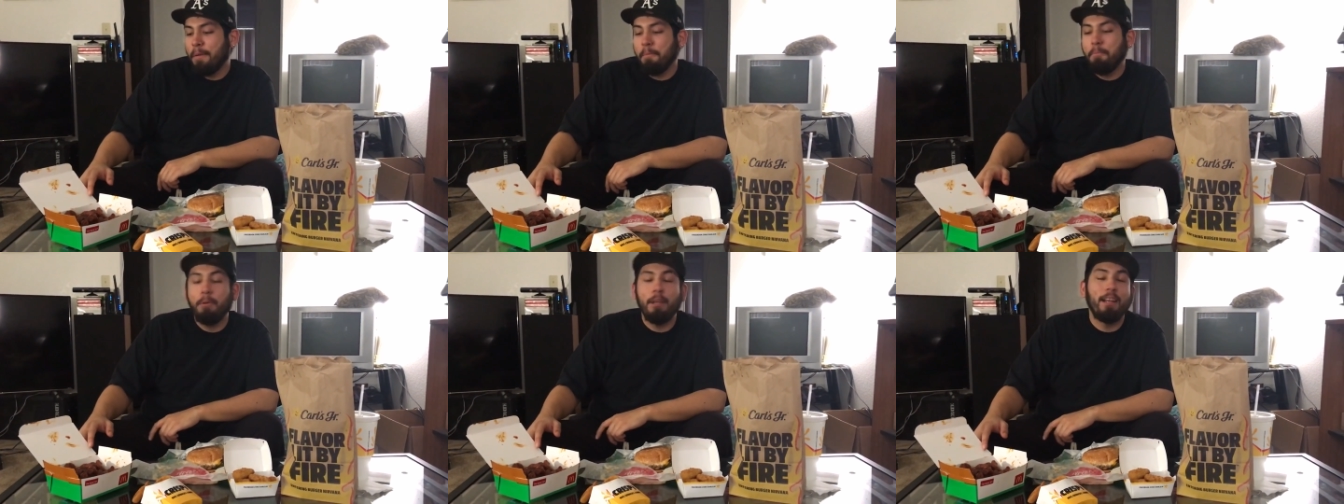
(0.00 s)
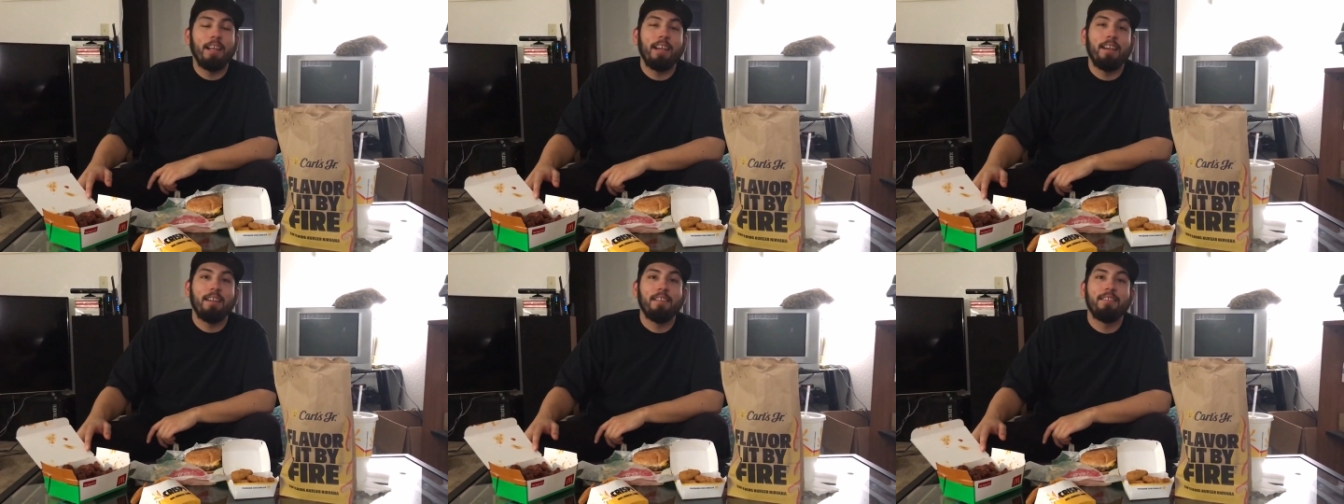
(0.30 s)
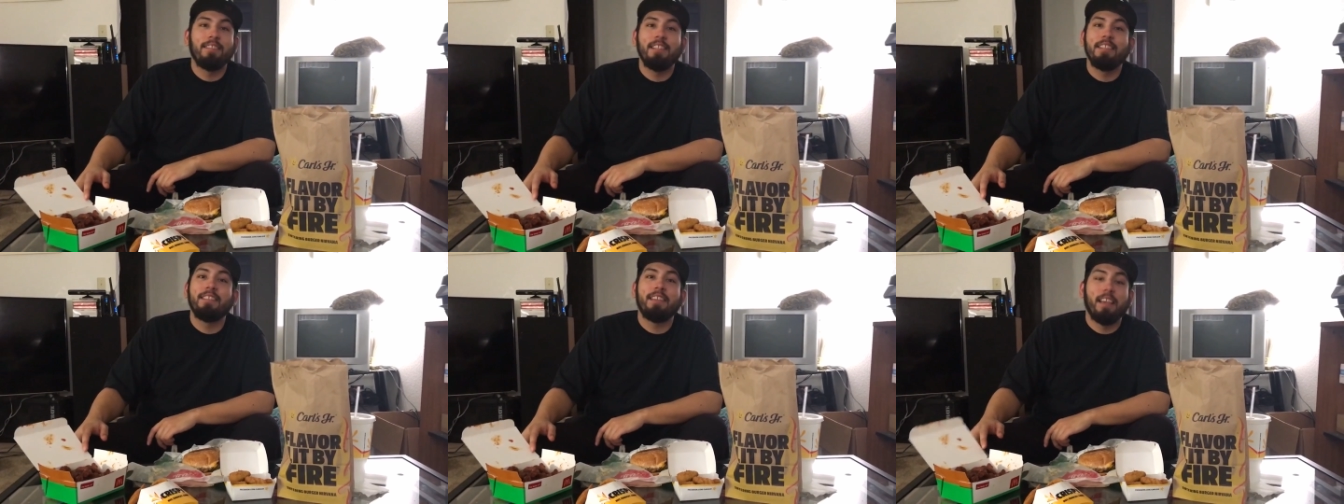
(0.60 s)
but uh,
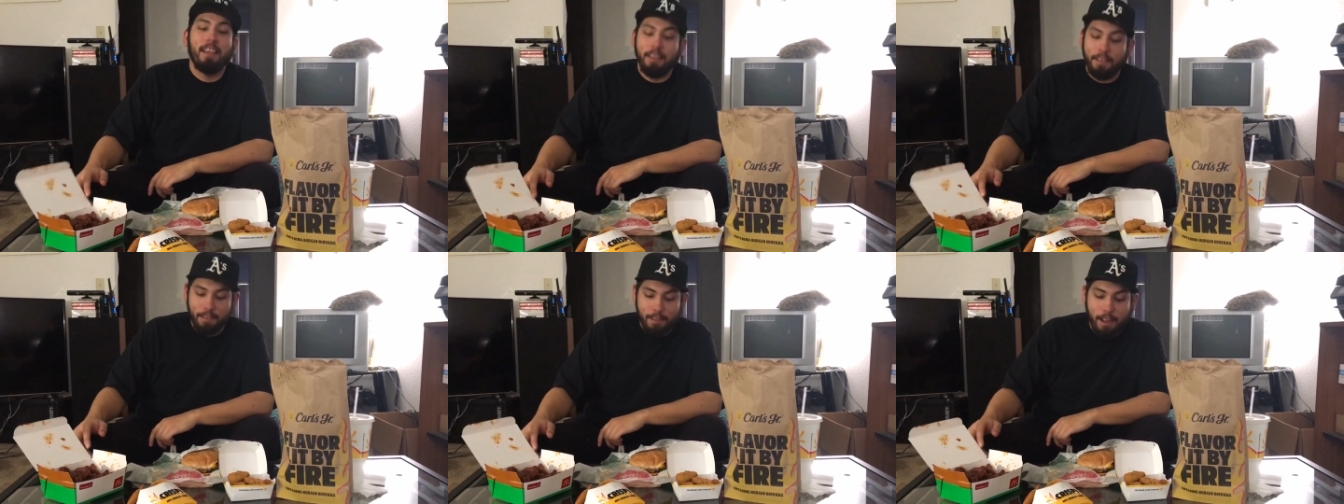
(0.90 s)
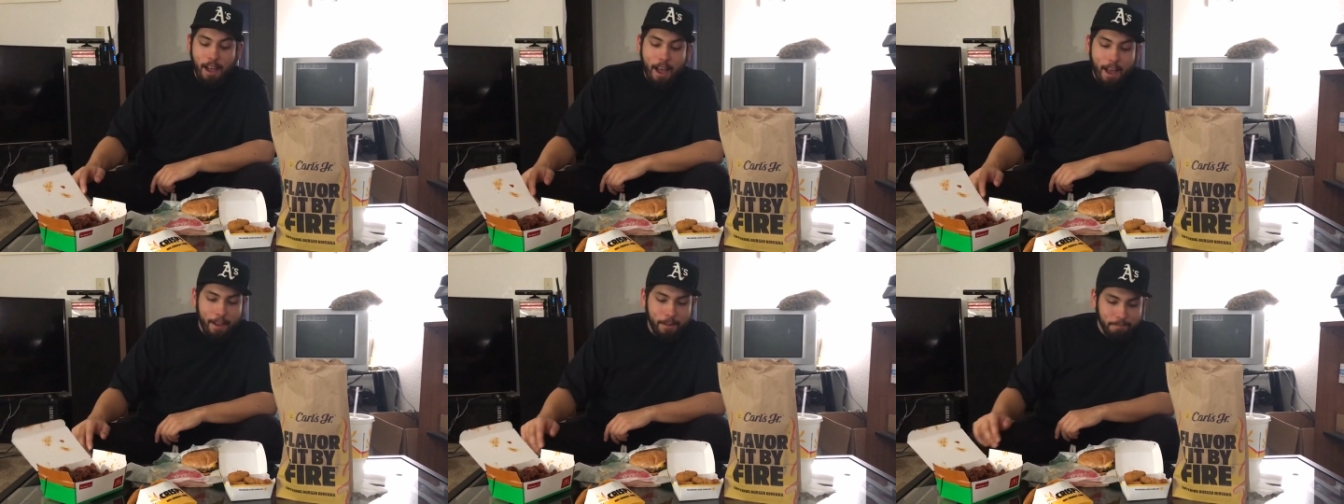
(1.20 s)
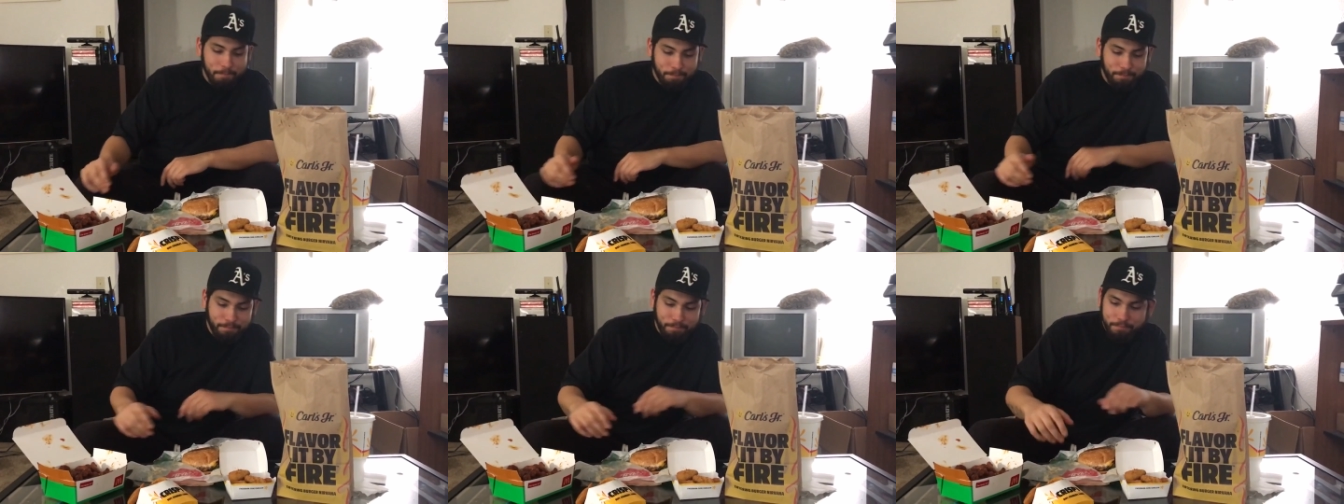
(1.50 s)
this ain't hot.
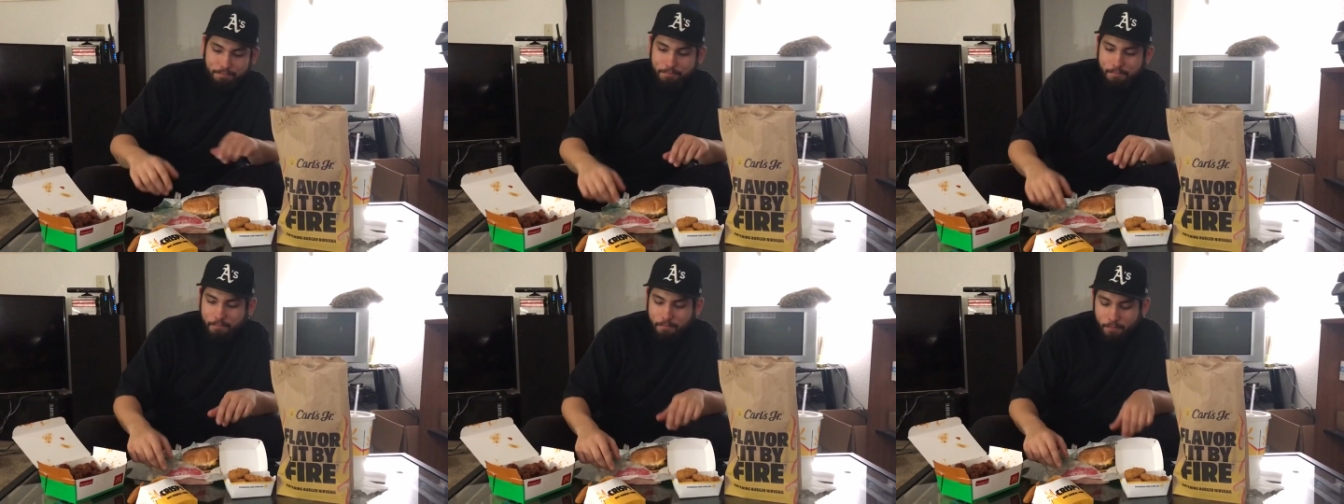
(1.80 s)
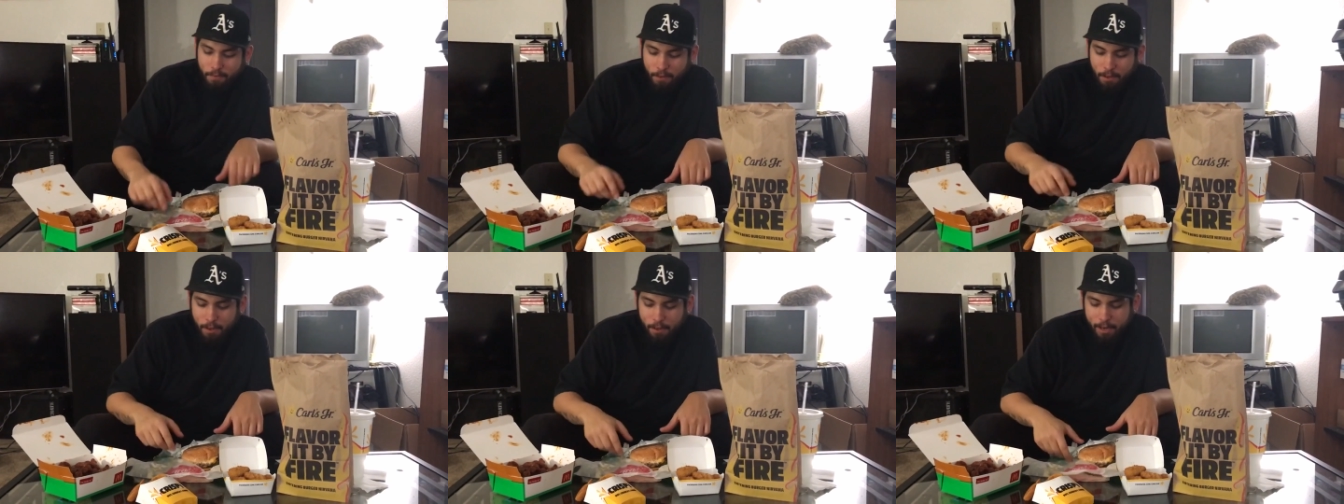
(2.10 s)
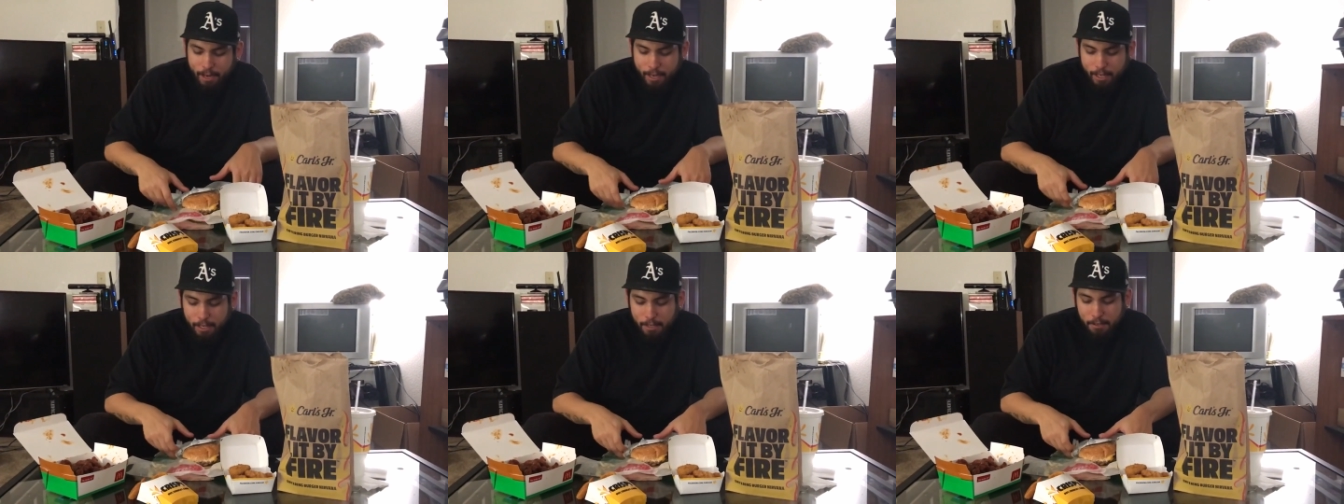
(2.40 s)
All
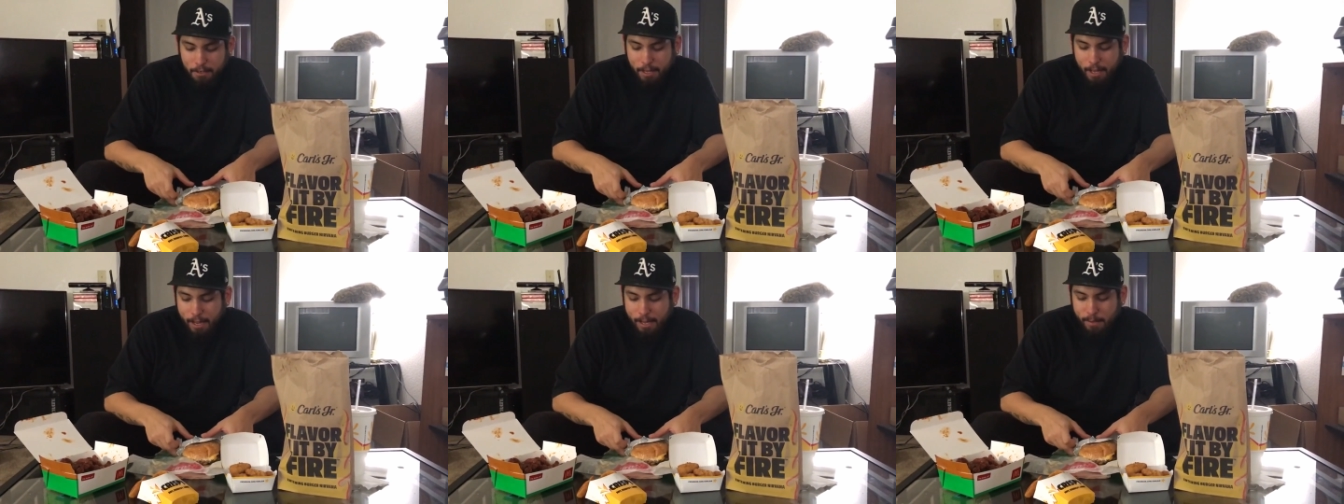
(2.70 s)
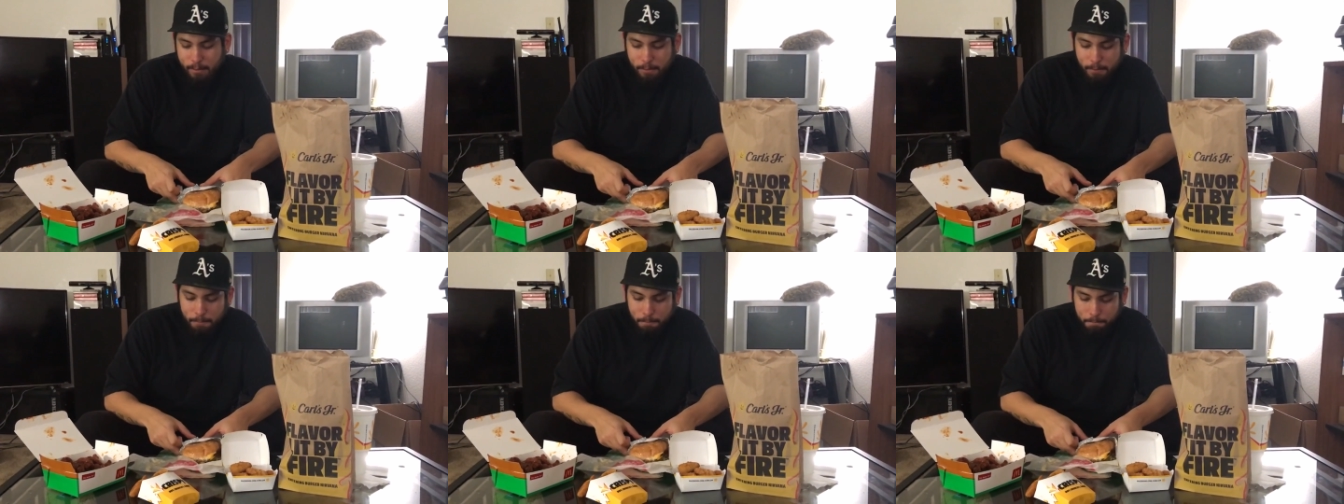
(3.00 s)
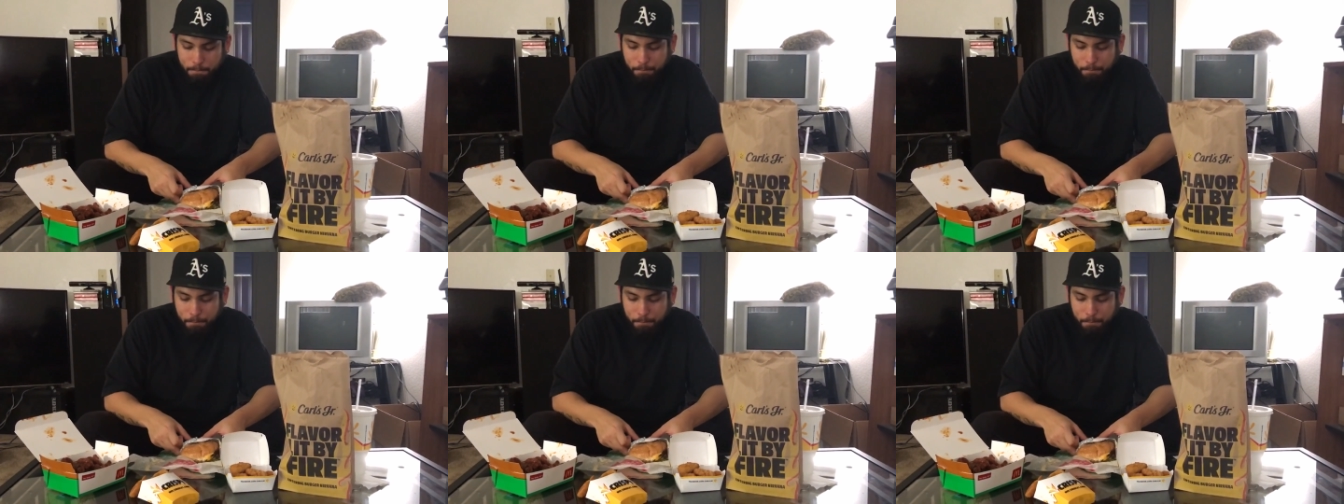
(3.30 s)
right, you guys.